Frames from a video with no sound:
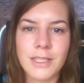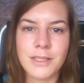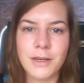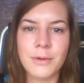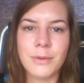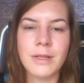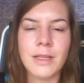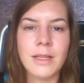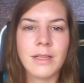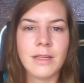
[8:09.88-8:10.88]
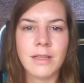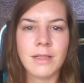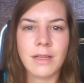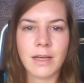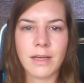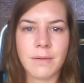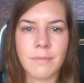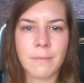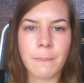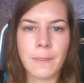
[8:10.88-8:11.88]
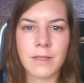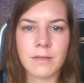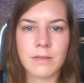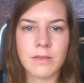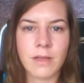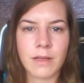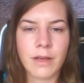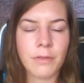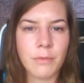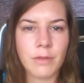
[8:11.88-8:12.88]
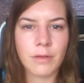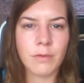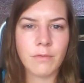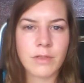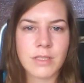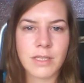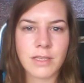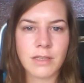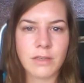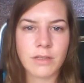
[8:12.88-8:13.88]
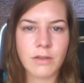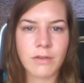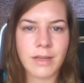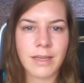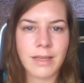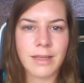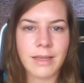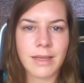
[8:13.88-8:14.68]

So I got through the university degree,